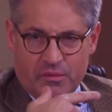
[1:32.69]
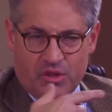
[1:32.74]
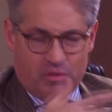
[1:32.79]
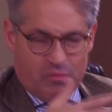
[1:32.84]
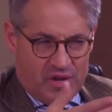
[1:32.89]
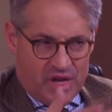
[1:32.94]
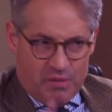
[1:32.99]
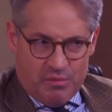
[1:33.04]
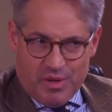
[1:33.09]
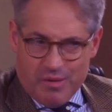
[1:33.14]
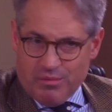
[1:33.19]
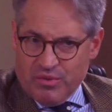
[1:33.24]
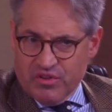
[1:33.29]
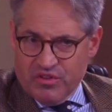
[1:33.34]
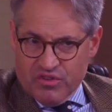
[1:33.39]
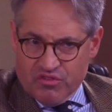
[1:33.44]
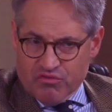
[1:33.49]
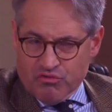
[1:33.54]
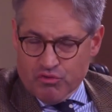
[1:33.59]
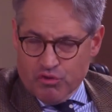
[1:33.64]
I mean, there are many
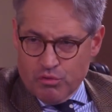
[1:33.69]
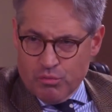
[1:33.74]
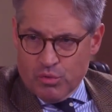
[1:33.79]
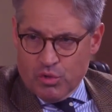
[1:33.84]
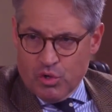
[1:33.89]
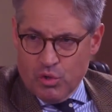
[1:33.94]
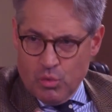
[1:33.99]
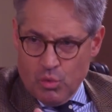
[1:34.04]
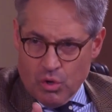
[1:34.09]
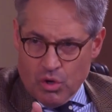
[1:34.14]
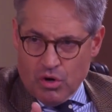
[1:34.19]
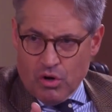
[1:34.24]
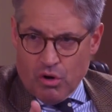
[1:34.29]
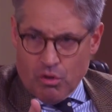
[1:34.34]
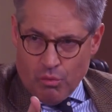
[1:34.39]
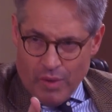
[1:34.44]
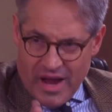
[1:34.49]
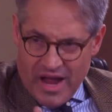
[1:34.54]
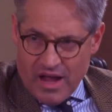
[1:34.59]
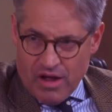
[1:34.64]
people in this room who were
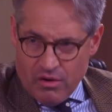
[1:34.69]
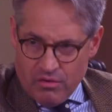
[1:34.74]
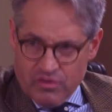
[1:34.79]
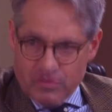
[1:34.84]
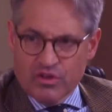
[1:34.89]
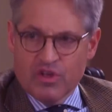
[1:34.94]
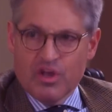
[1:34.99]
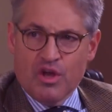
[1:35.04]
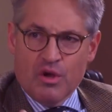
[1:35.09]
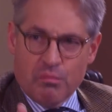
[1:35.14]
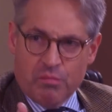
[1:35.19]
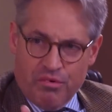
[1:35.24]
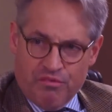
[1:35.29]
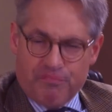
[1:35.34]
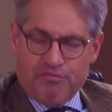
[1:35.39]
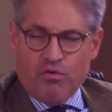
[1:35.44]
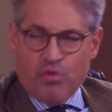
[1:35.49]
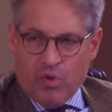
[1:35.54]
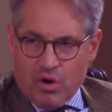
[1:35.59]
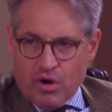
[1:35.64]
around
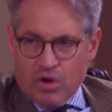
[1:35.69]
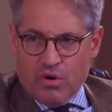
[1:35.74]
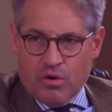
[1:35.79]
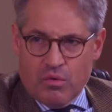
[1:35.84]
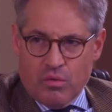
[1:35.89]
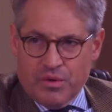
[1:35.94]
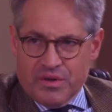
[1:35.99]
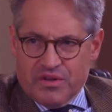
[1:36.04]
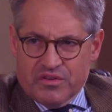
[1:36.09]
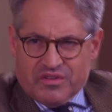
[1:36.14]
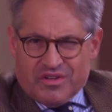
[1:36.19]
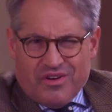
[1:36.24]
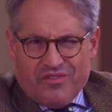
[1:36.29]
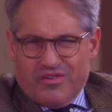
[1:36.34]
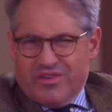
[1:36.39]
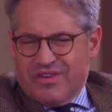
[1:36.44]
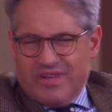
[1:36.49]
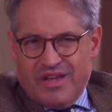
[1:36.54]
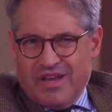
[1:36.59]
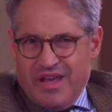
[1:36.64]
before we
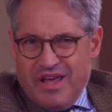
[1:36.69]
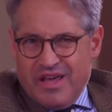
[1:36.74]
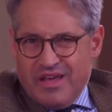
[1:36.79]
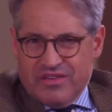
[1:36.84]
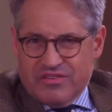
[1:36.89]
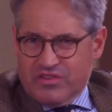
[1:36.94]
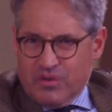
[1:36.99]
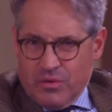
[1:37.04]
discovered DNA.